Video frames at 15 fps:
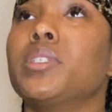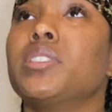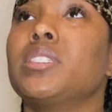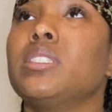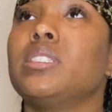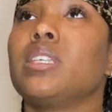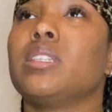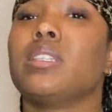she
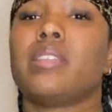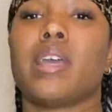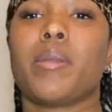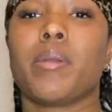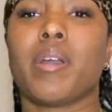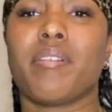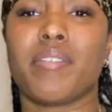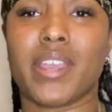said that they
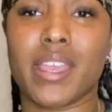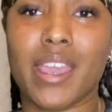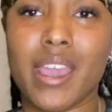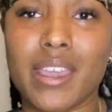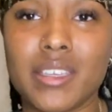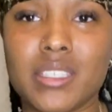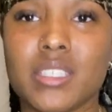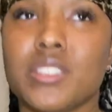were on
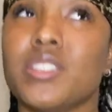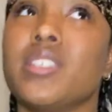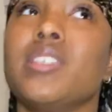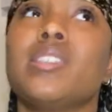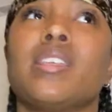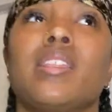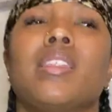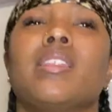vacation. She
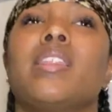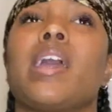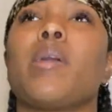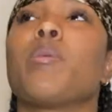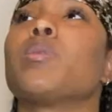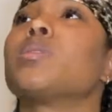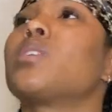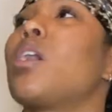said that they
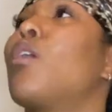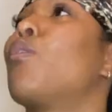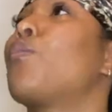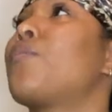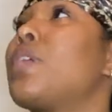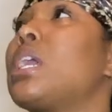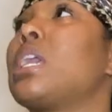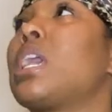was on
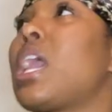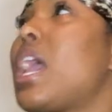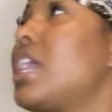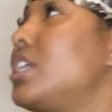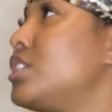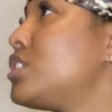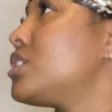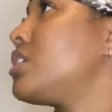
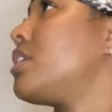vacation,